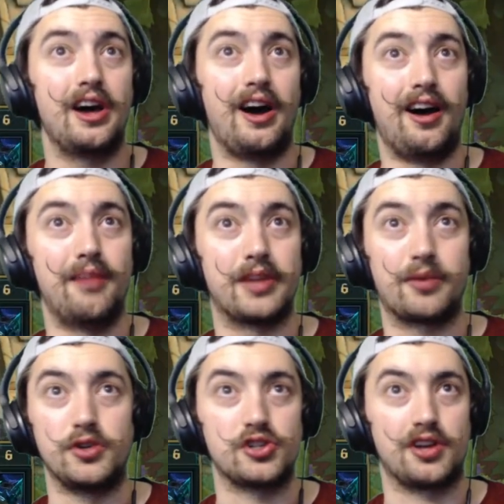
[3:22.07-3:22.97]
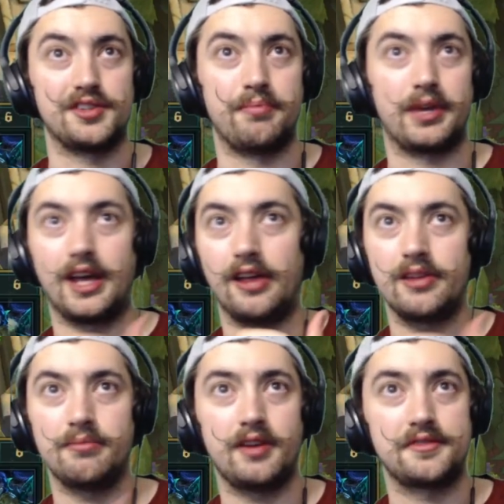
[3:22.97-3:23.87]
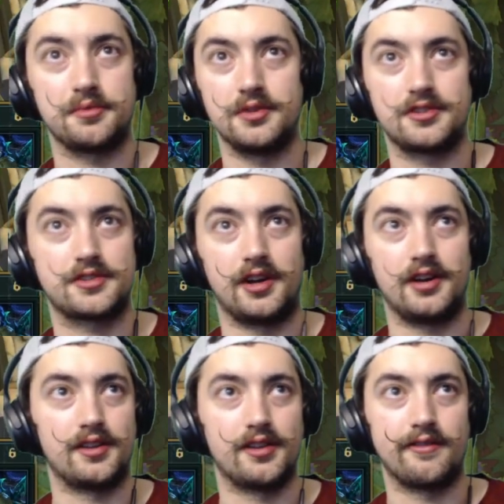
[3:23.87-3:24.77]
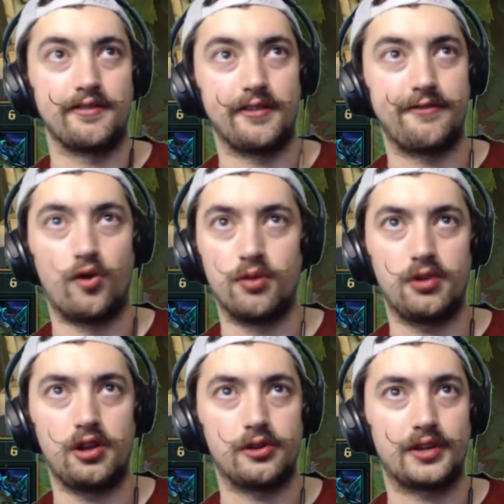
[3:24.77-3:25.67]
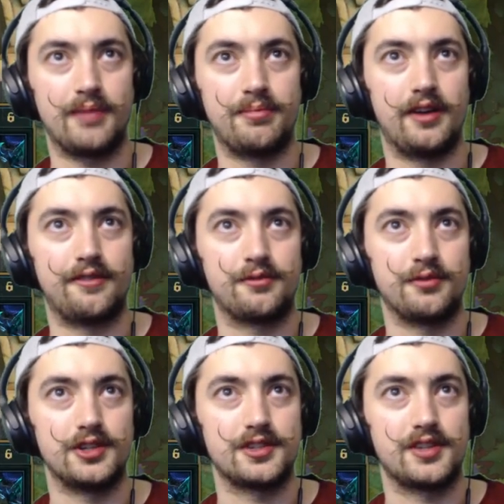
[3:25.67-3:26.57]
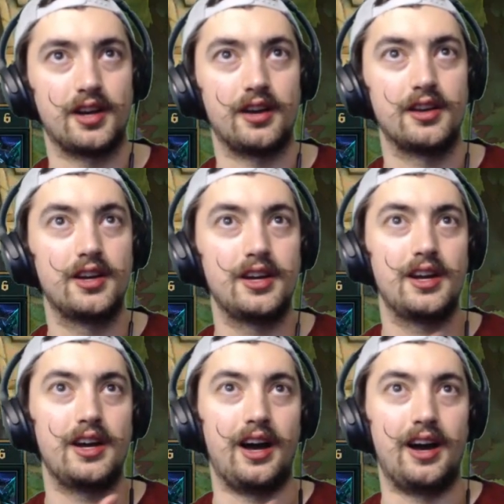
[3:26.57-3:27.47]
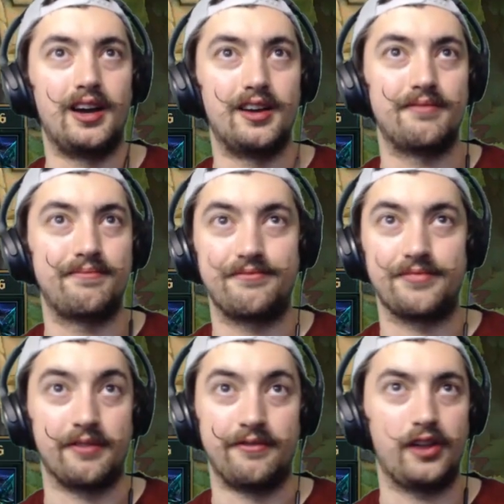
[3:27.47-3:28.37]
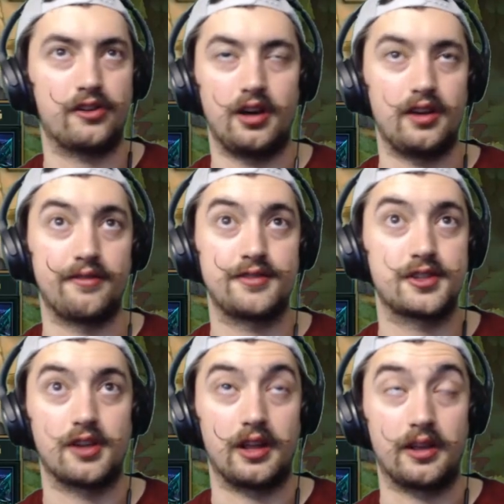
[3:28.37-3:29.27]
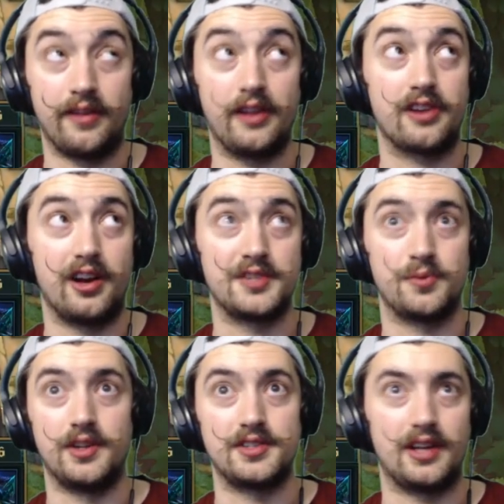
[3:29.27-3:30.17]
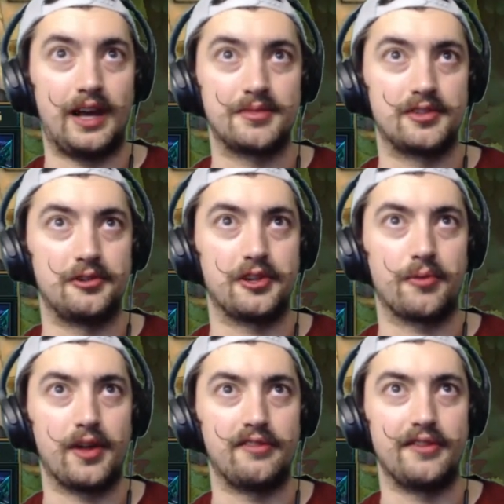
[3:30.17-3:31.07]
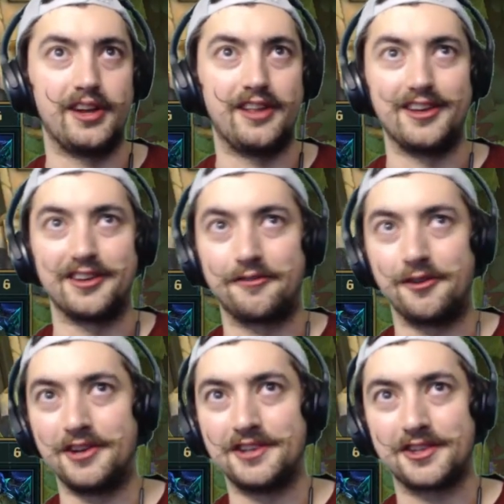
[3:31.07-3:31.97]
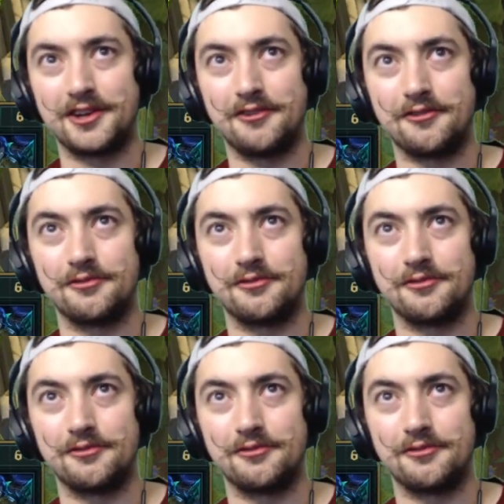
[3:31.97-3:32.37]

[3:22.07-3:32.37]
Like we just got some big Hellion buffs, we just saw the 4 Brawler get buffed, we just saw Vel'Koz was absolutely irrelevant, and then a few days ago